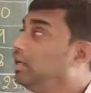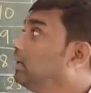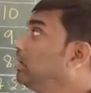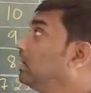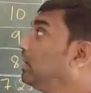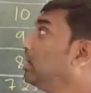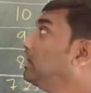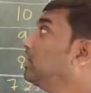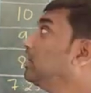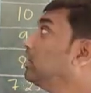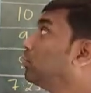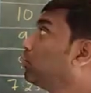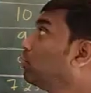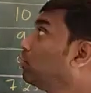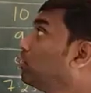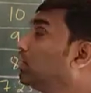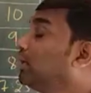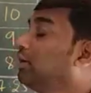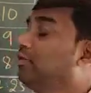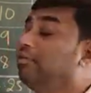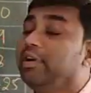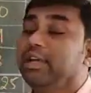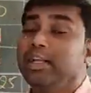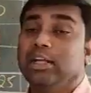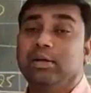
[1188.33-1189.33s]
Here the
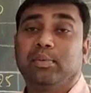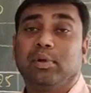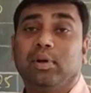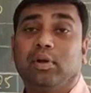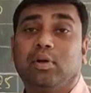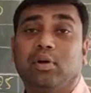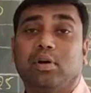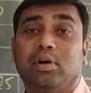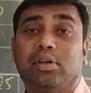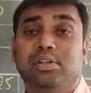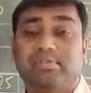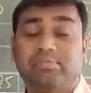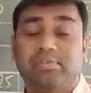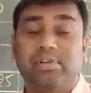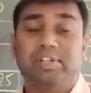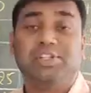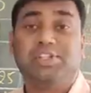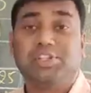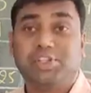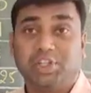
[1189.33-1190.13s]
total variable cost will